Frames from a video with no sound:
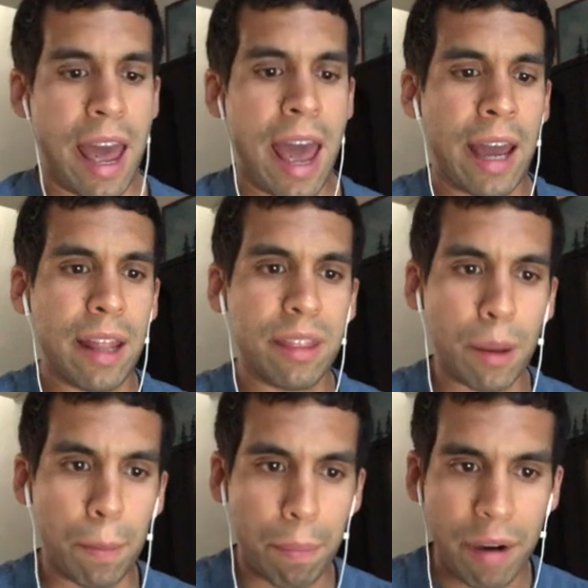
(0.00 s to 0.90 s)
And
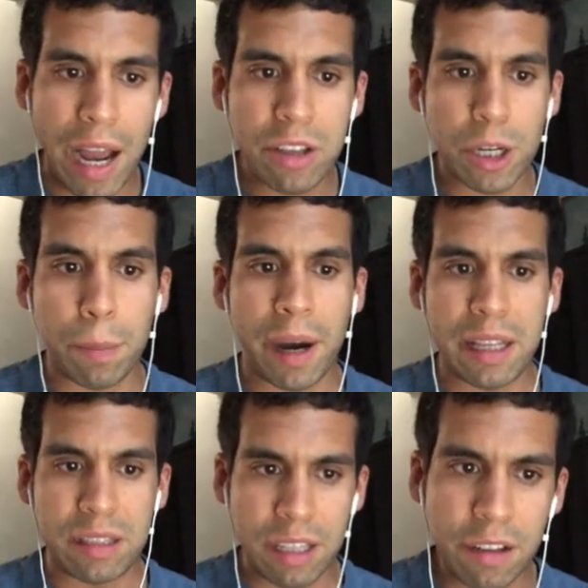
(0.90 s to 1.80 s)
the browser by
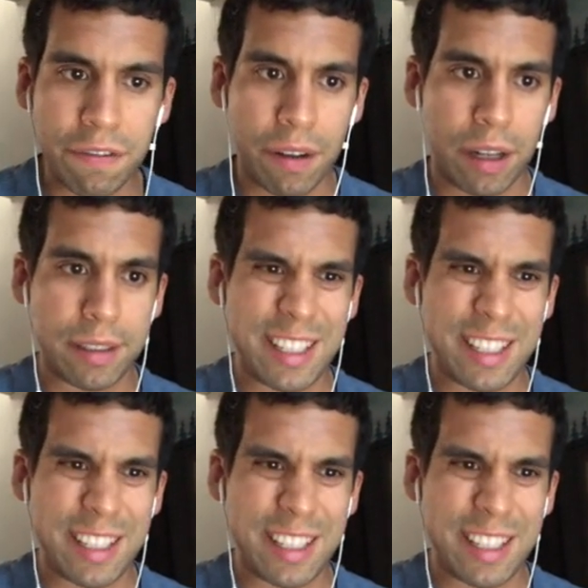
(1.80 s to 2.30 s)
default